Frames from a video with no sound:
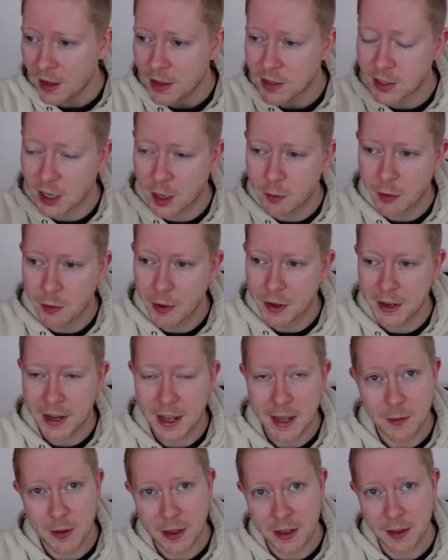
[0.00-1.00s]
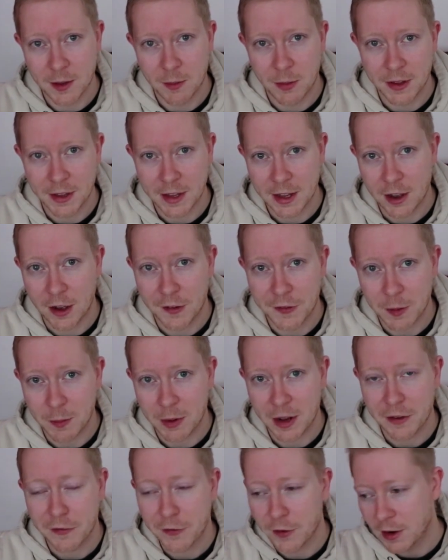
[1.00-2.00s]
Cyber Monday being the Monday after
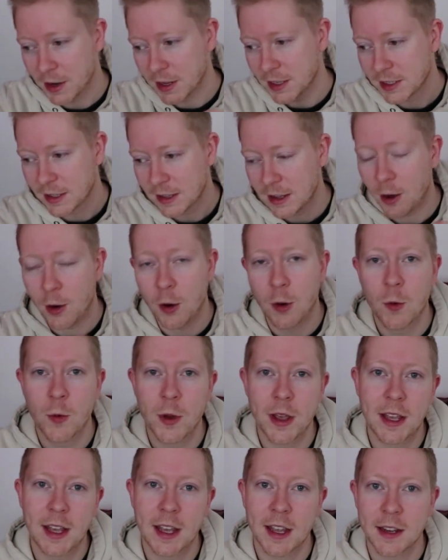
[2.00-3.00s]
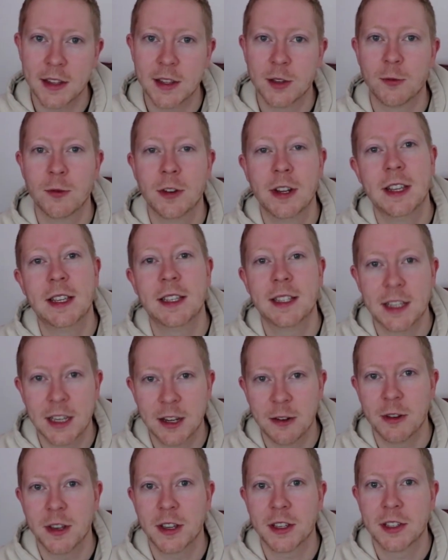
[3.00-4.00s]
Black Friday. So that whole weekend is a really
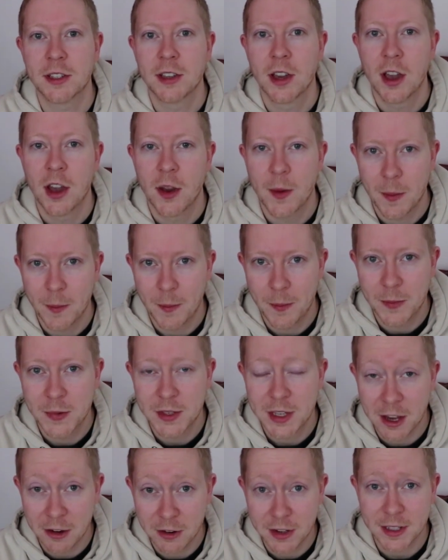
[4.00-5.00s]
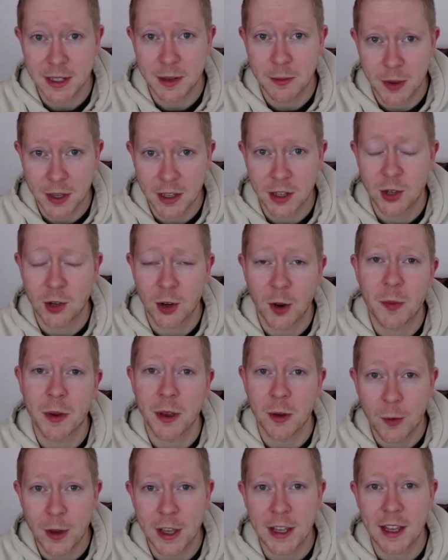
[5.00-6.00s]
seriously big
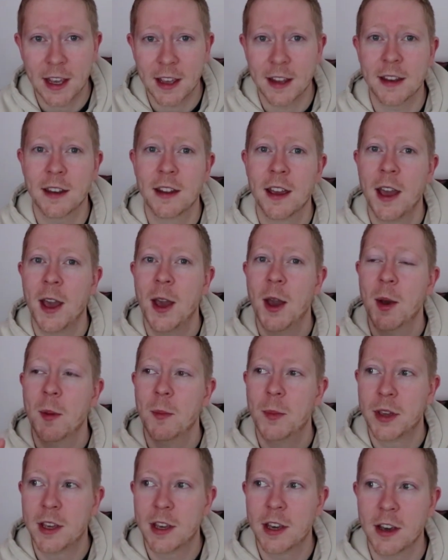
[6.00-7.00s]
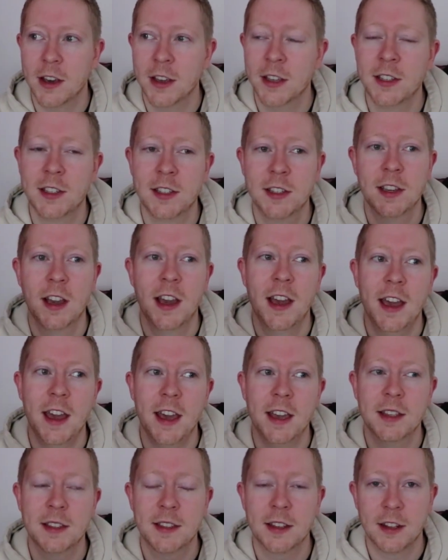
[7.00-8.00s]
shopping weekend, because
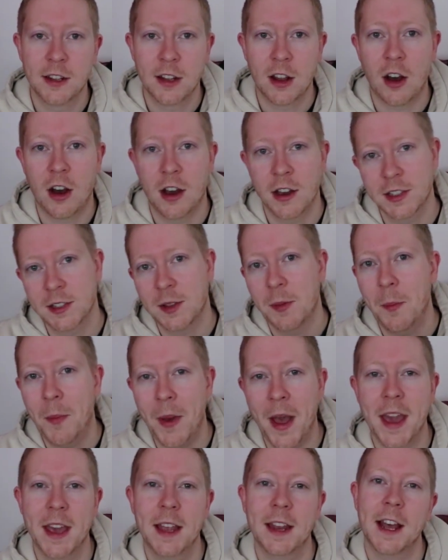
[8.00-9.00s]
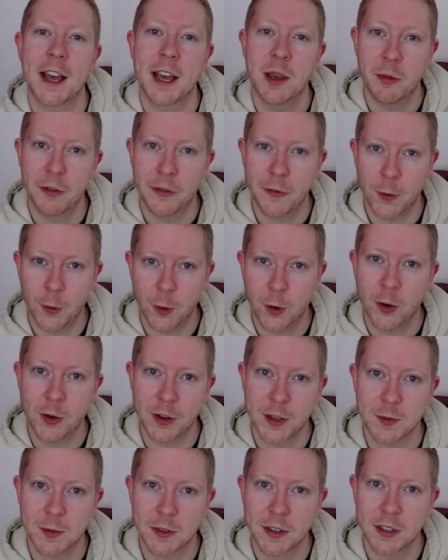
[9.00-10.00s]
it's the last payday before
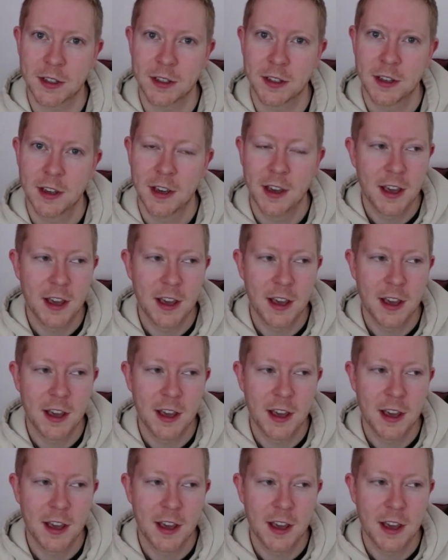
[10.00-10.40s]
Christmas.